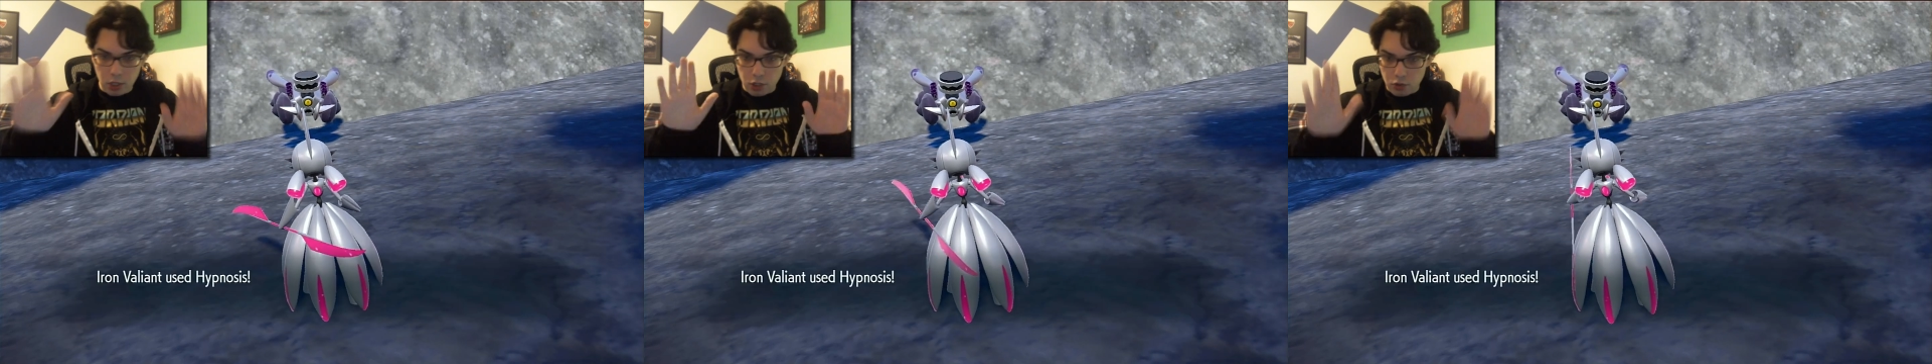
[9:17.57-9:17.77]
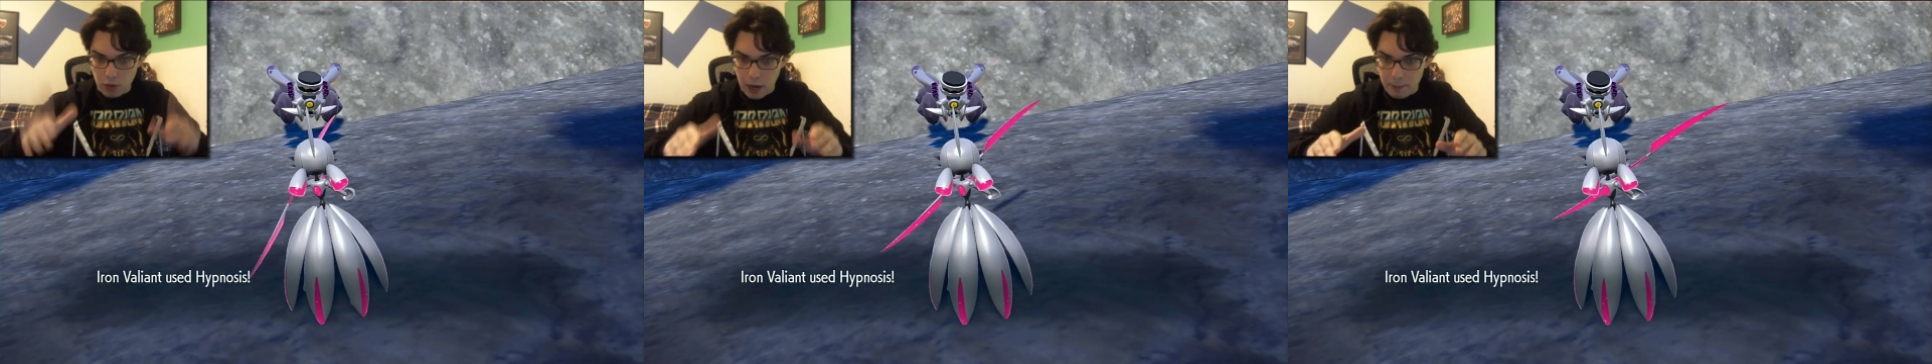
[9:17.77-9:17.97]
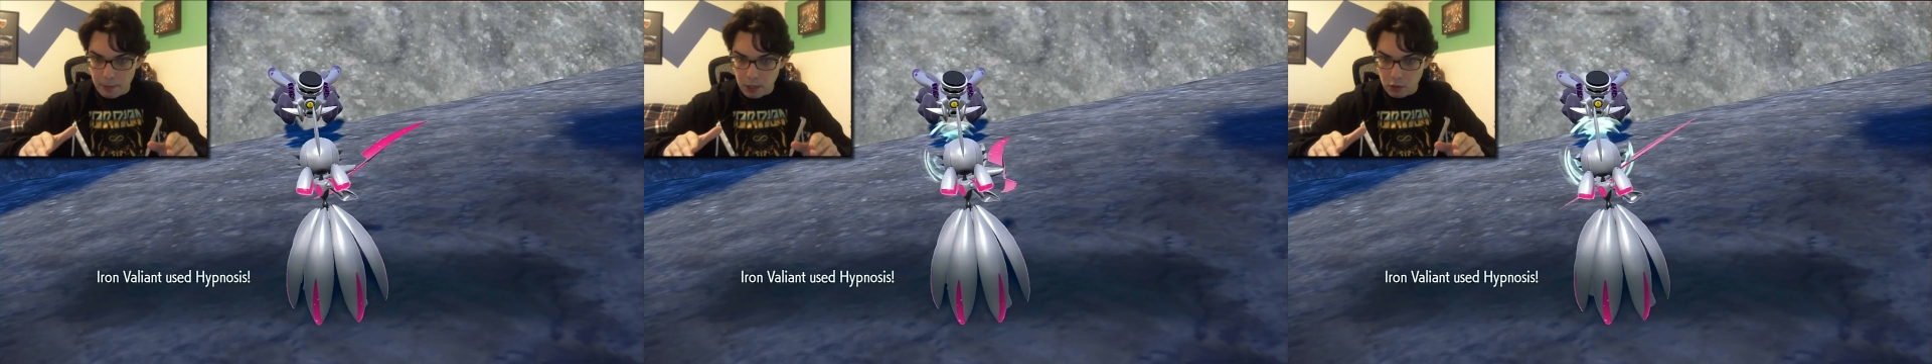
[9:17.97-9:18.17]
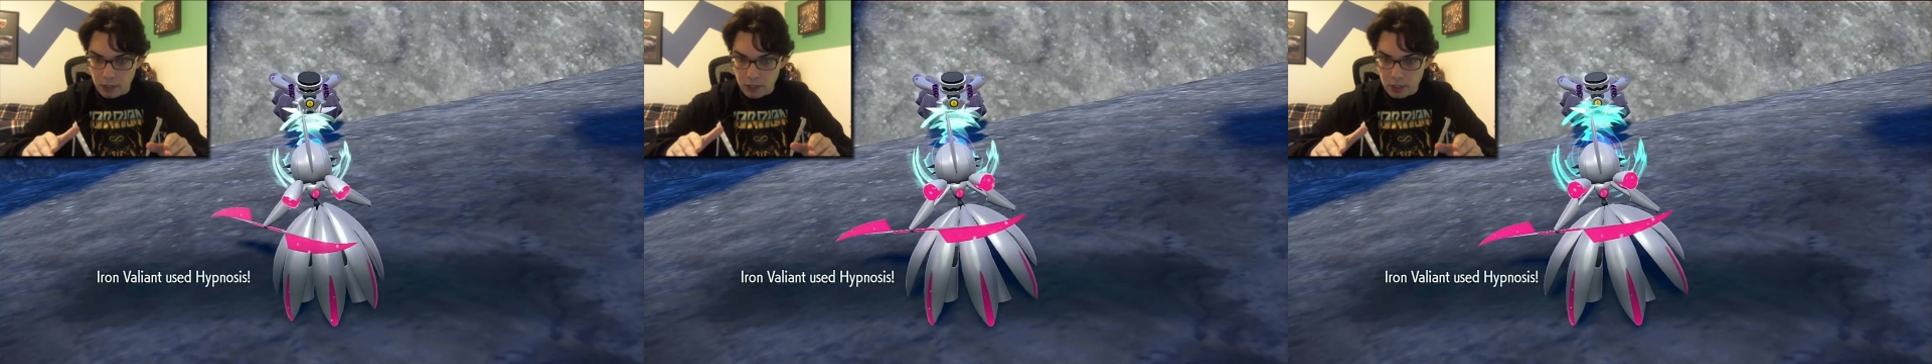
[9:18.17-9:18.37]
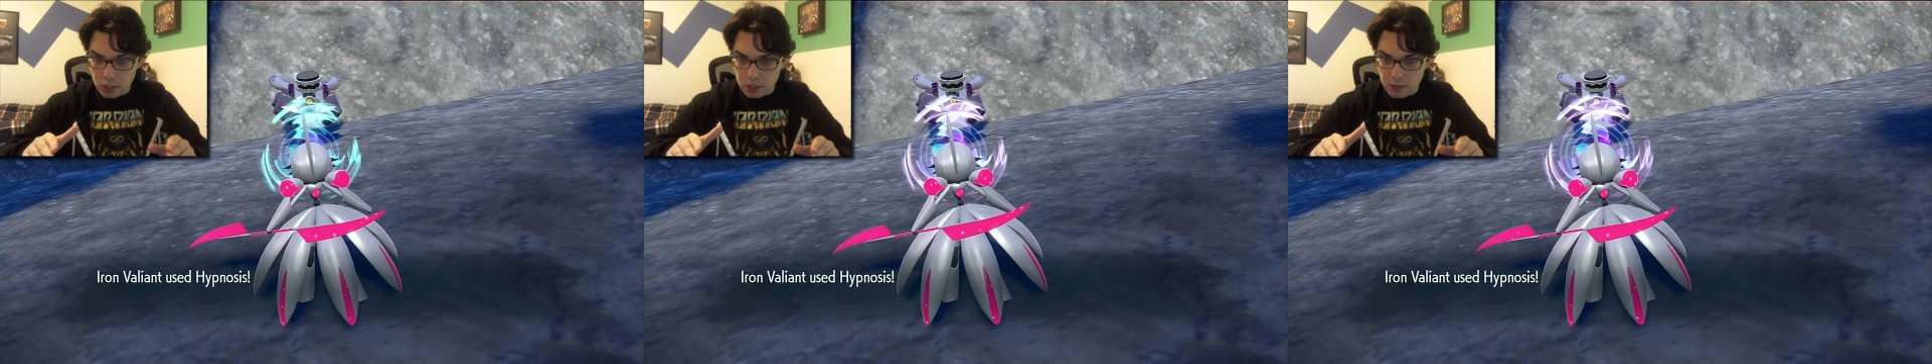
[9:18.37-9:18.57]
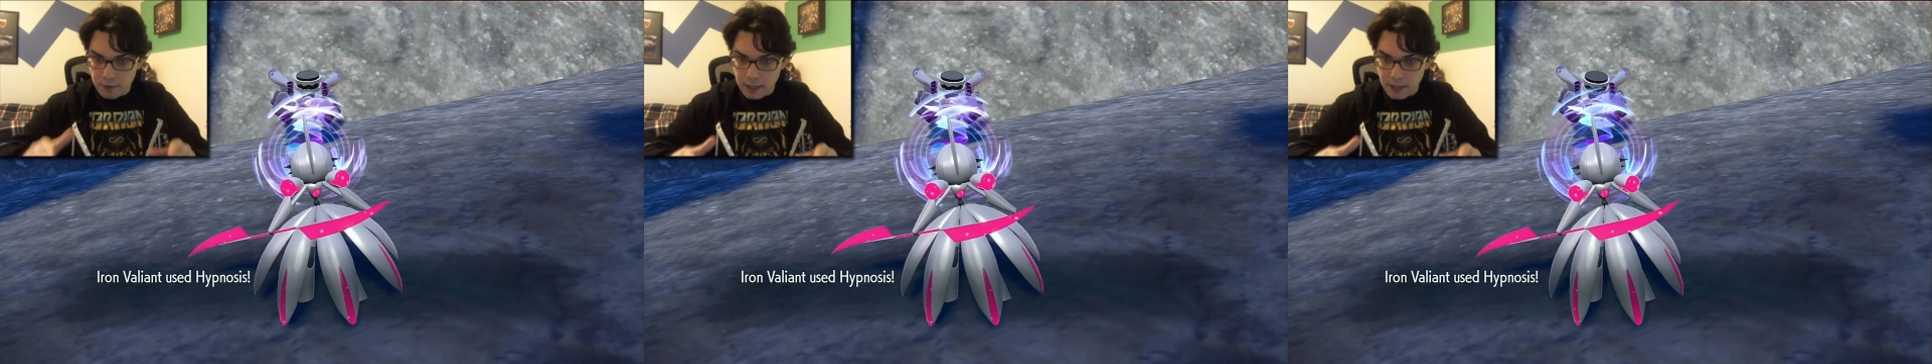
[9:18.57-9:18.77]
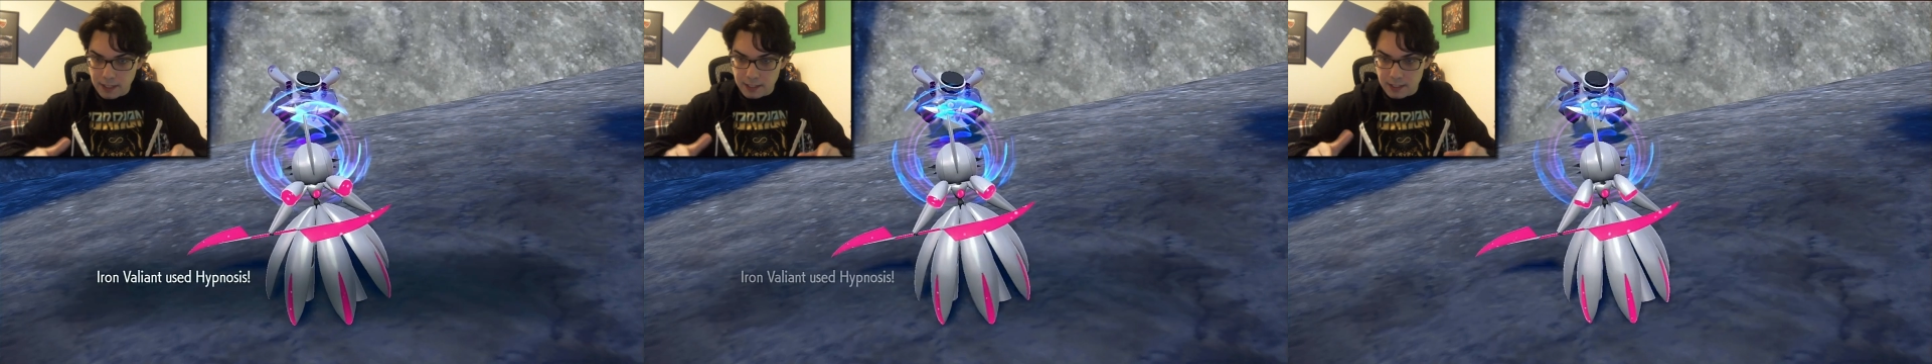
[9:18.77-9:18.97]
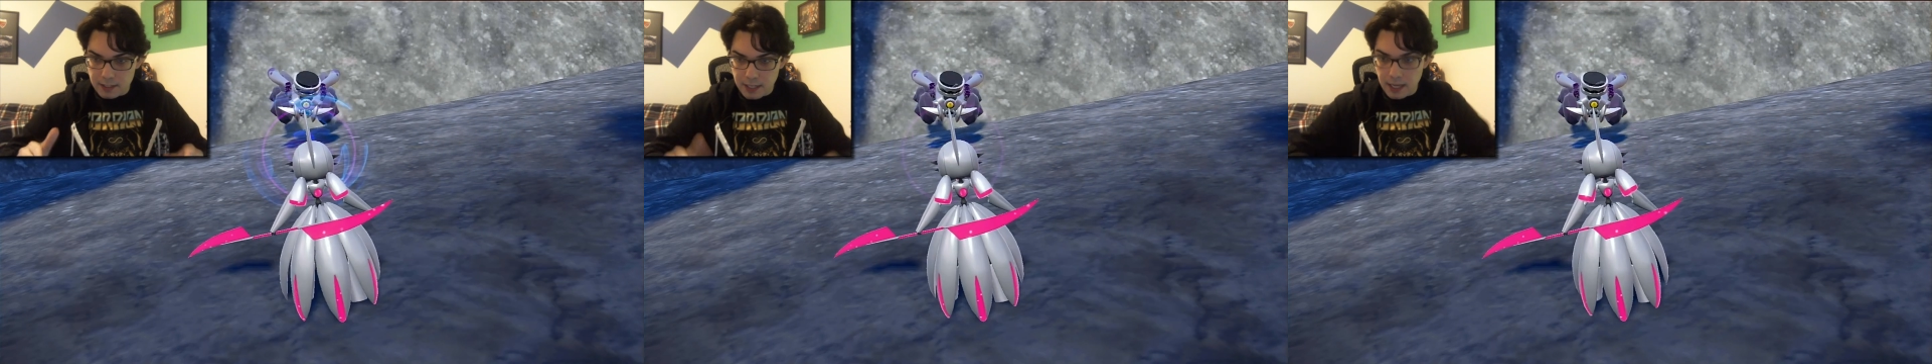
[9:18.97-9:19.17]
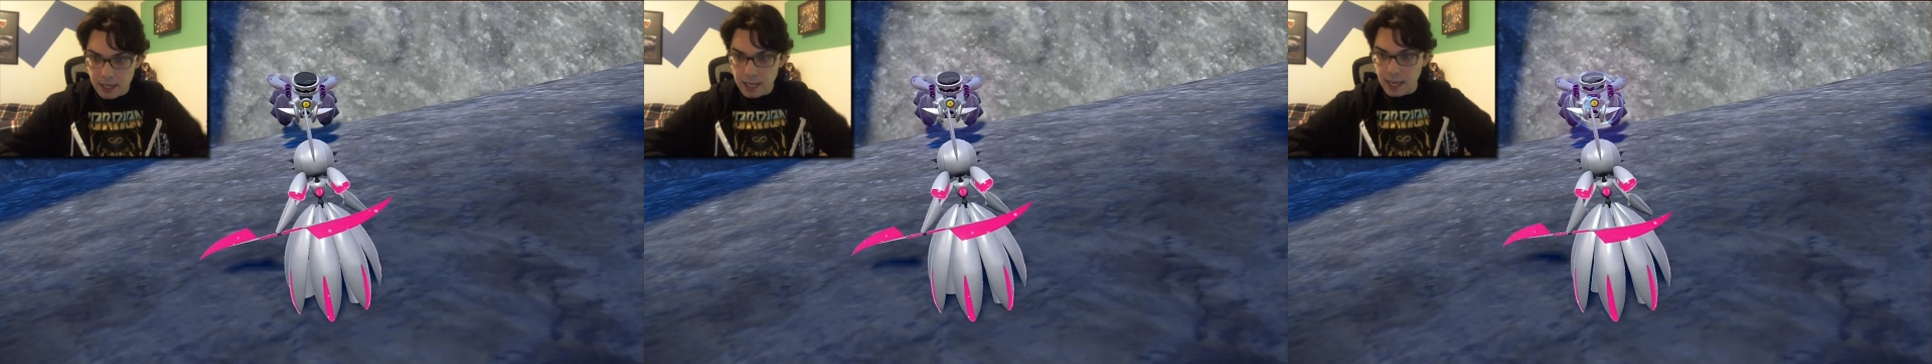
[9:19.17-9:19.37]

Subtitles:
dropping Greninja's defenses,